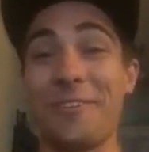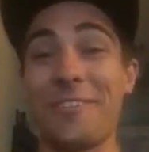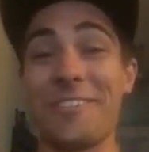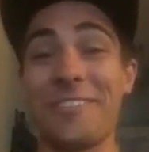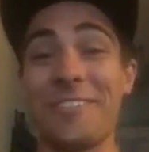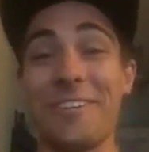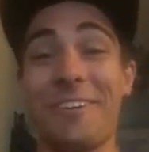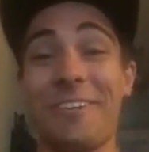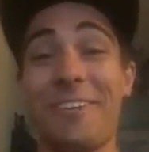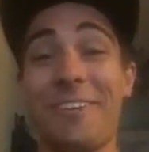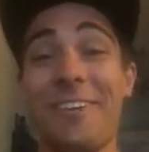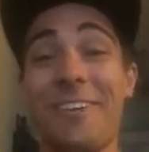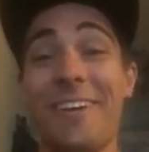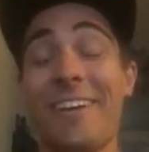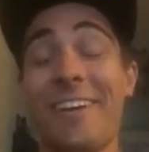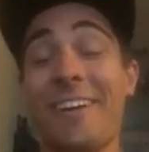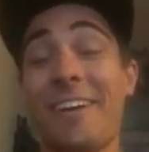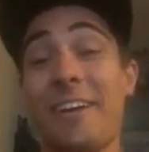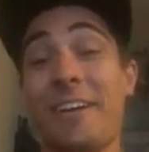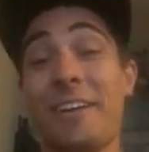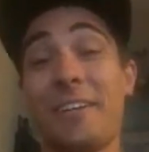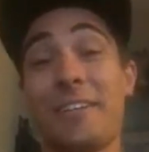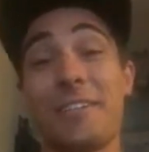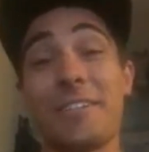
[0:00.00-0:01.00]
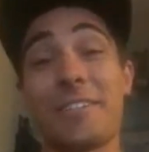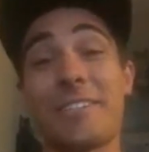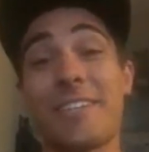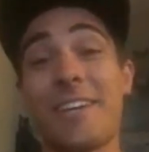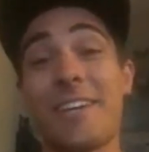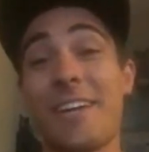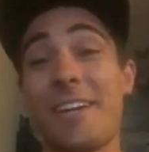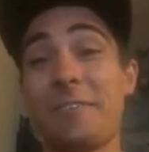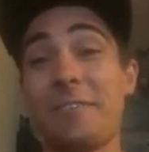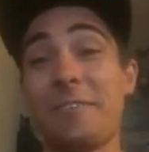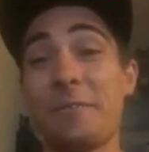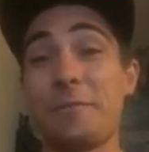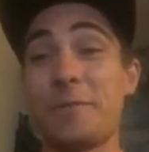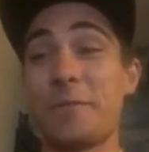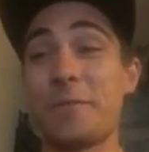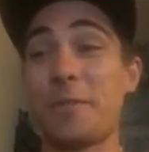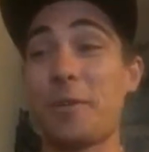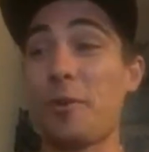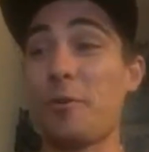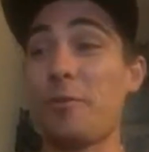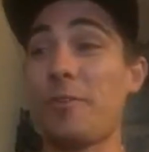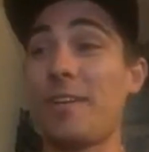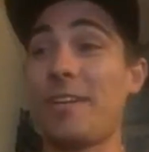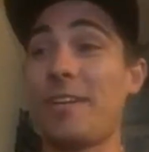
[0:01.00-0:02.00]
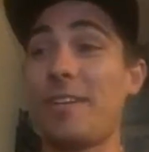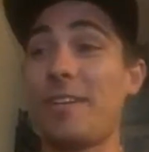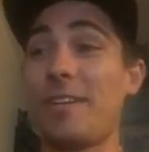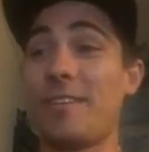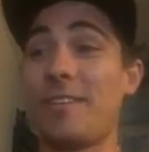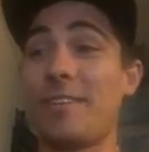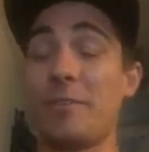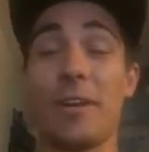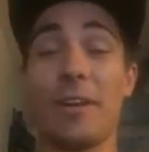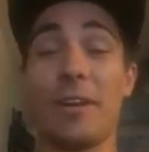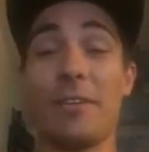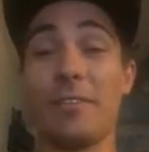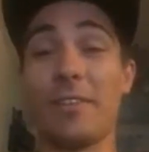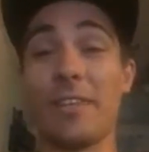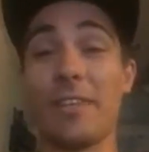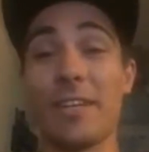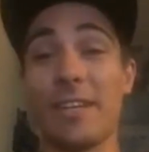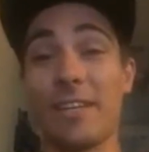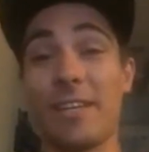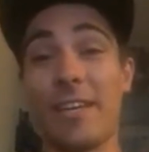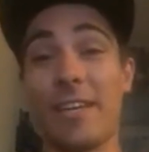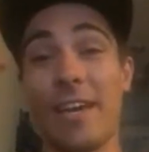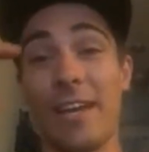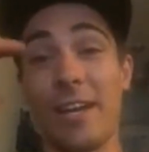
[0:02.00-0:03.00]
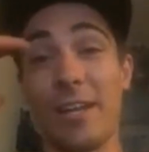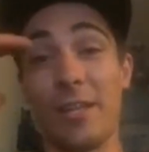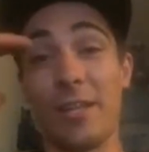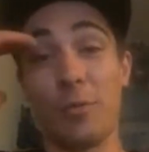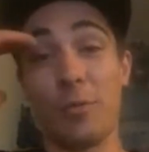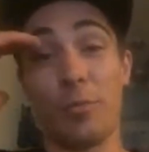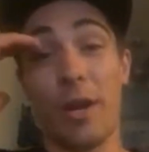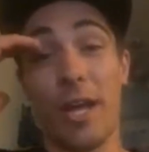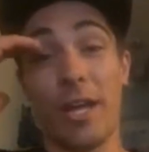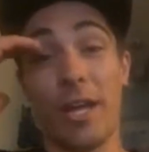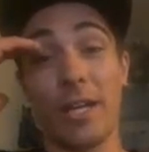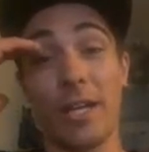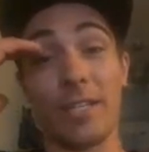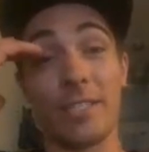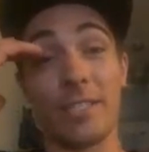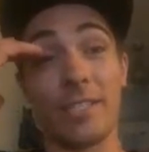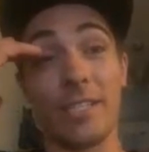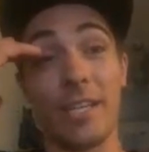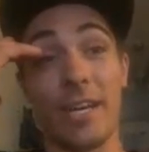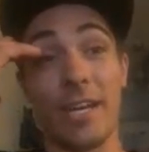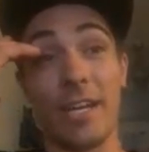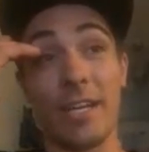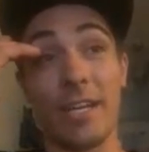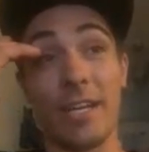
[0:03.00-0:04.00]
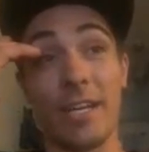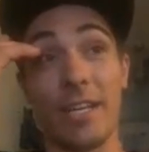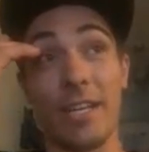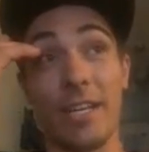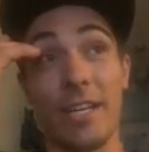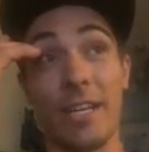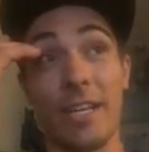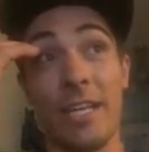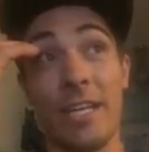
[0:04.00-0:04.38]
So just kind of observing and doing everything I can on the practice side, and